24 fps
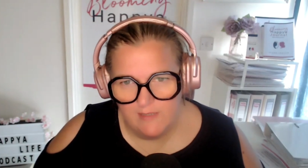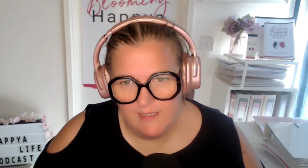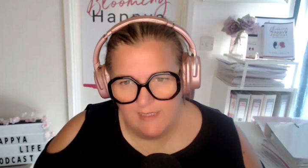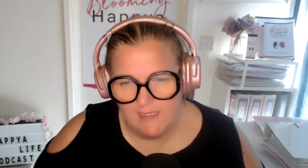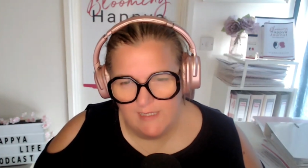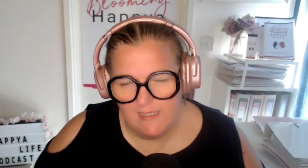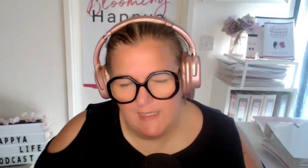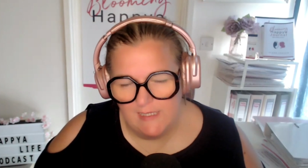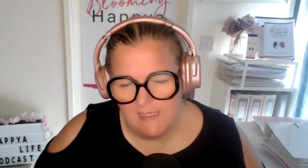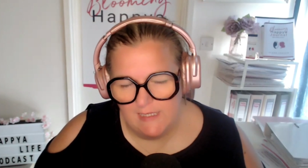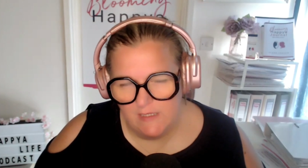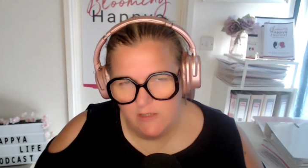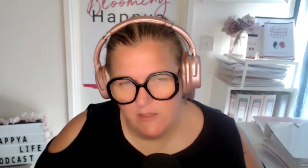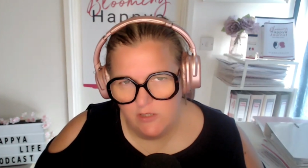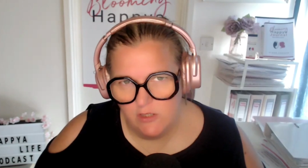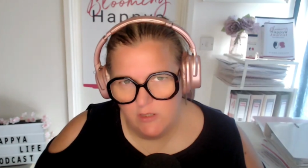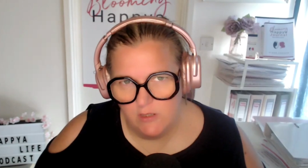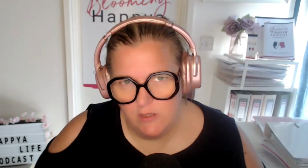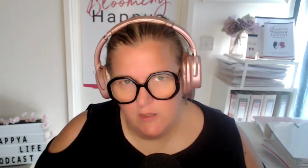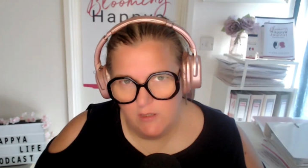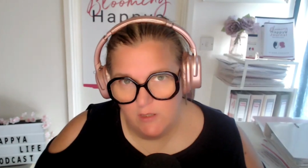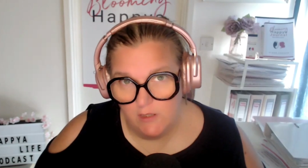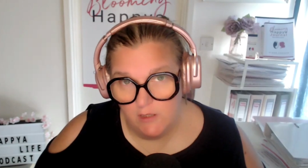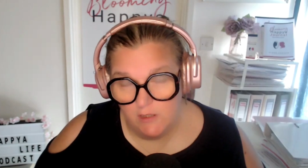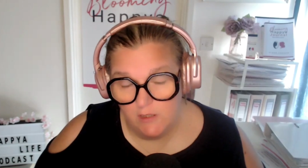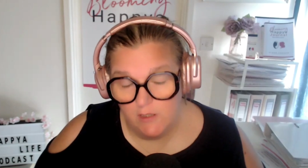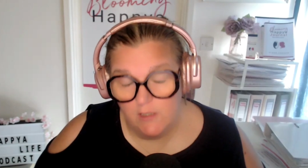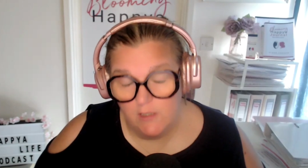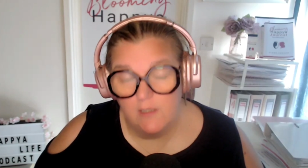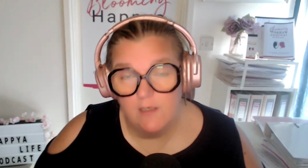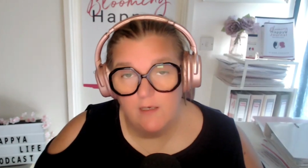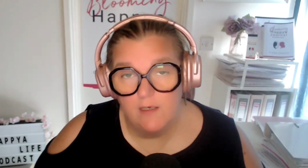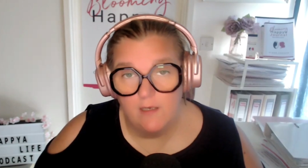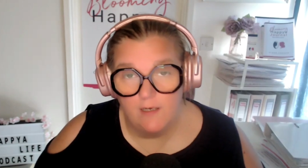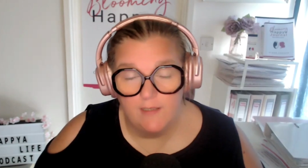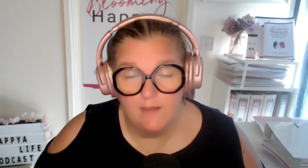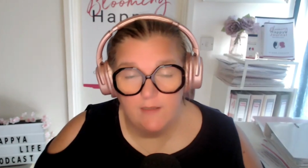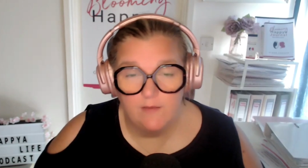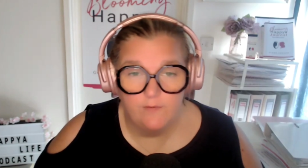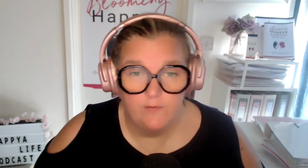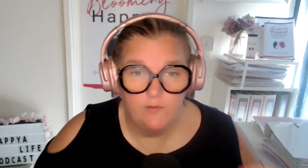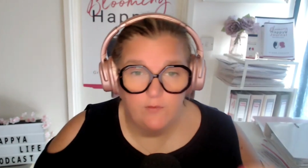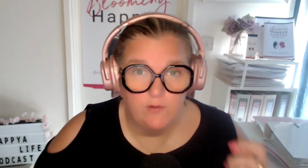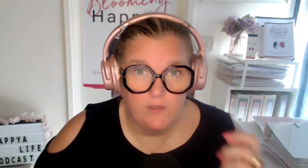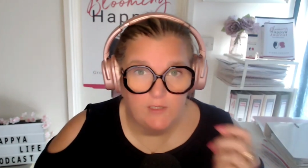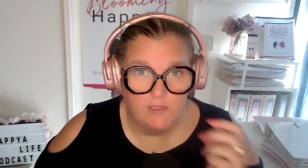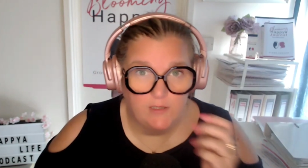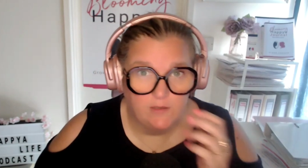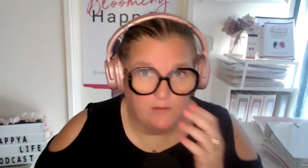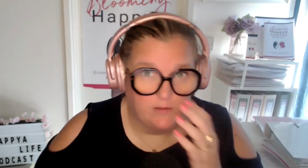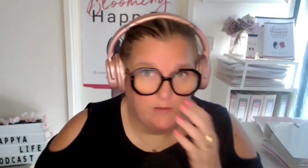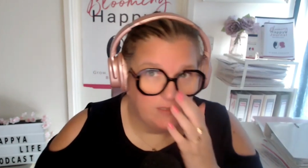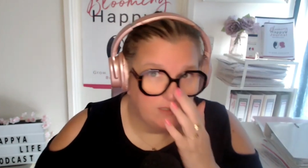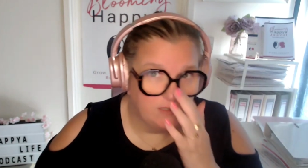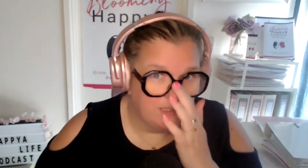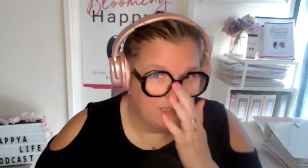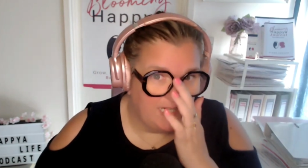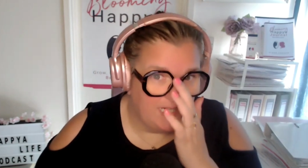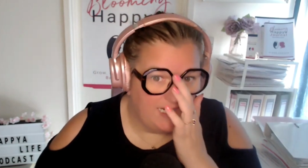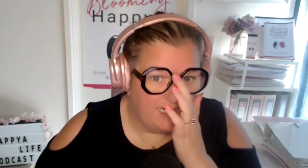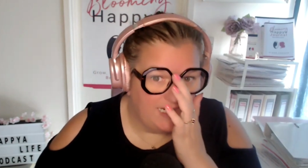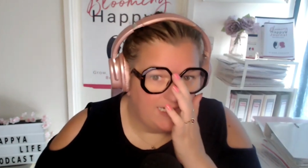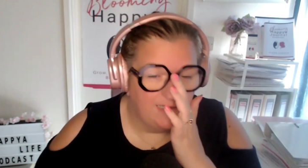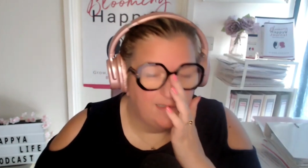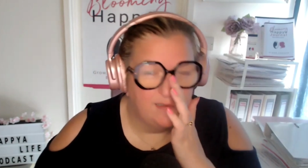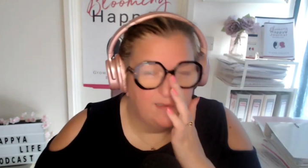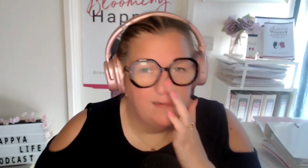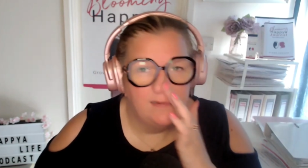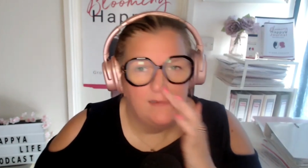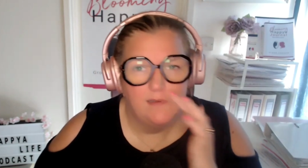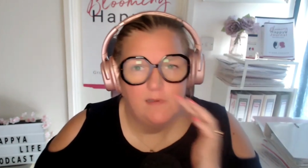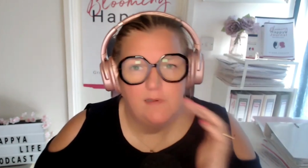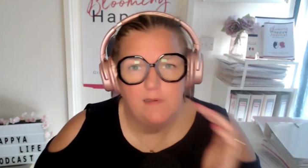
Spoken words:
regulation look like for you today?